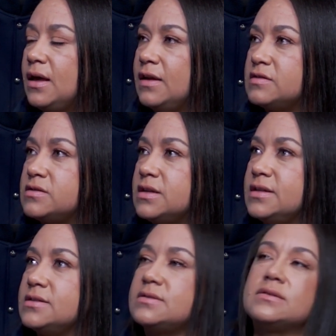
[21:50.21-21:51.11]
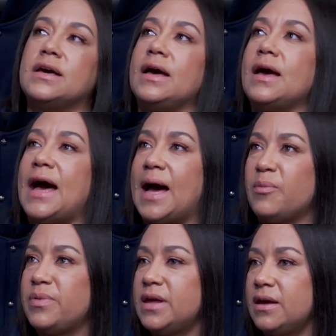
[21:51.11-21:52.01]
is
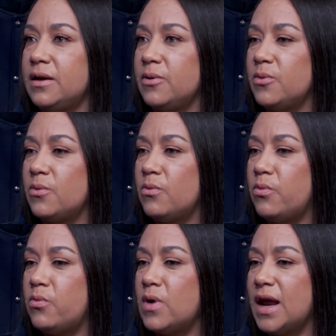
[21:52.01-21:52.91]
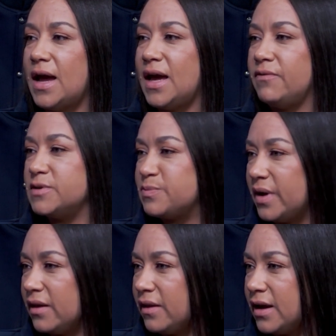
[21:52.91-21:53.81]
happy when I have the
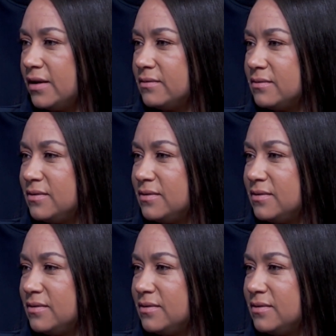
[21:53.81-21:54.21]
spotlight.